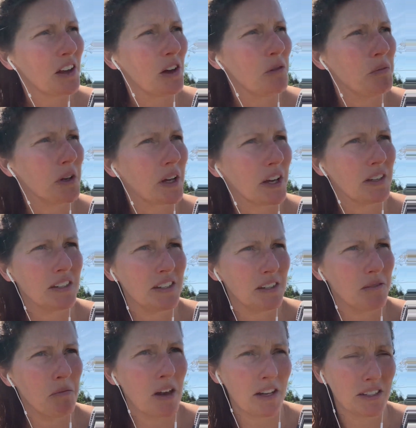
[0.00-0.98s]
because
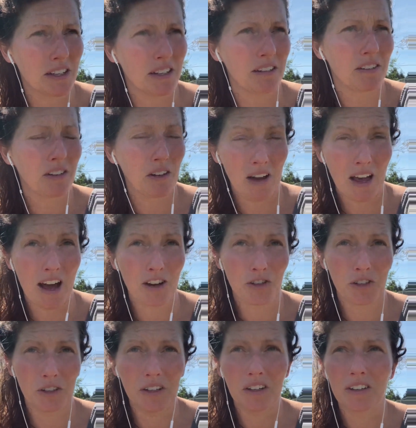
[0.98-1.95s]
medicine
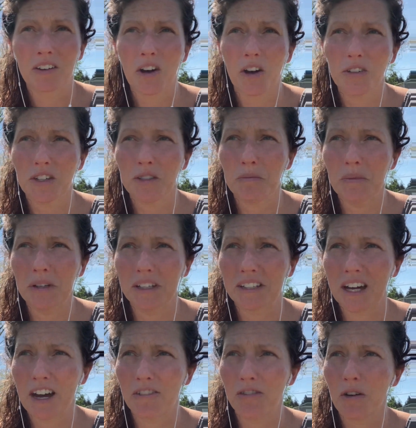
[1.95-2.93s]
actually causes me
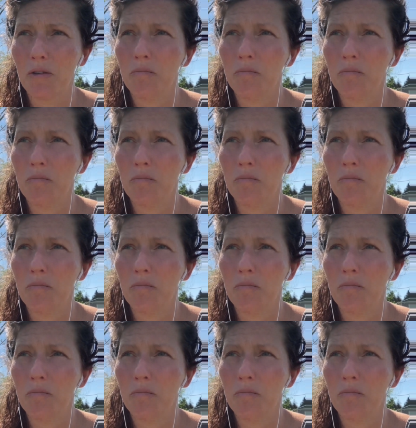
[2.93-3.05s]
to have